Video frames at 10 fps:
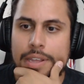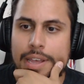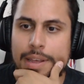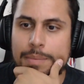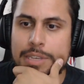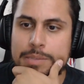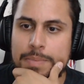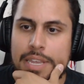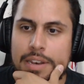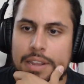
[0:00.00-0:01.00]
Um, it's
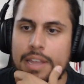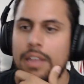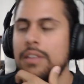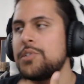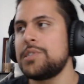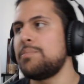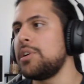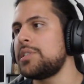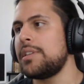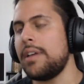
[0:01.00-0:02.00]
been uh, just
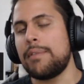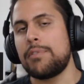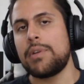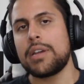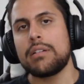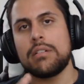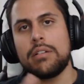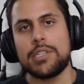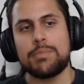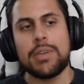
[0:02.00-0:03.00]
personally off the
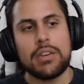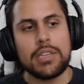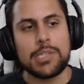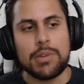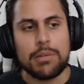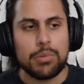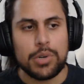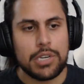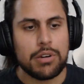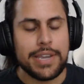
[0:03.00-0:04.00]
record. It's been it's been a
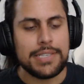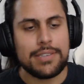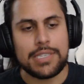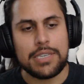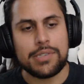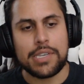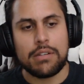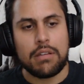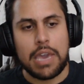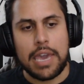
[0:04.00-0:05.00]
pretty crazy
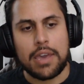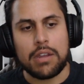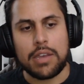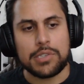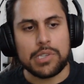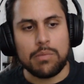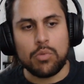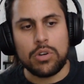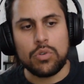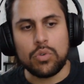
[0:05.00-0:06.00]
season, and as
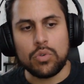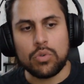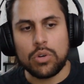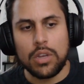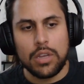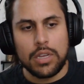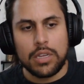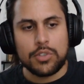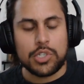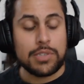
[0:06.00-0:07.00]
someone who
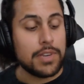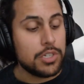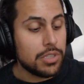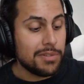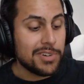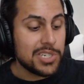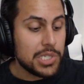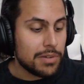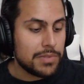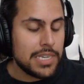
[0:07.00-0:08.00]
just finished their first
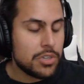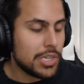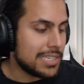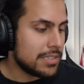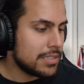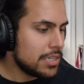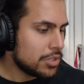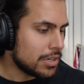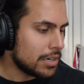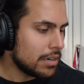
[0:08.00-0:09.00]
year of teaching as a
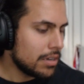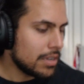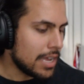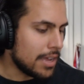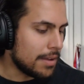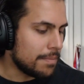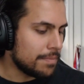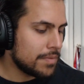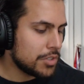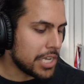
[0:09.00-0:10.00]
teacher,
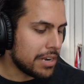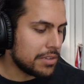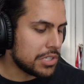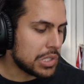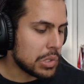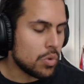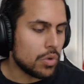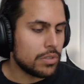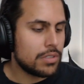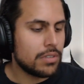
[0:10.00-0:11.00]
um, shout outs to
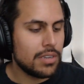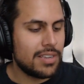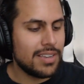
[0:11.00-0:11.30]
schools.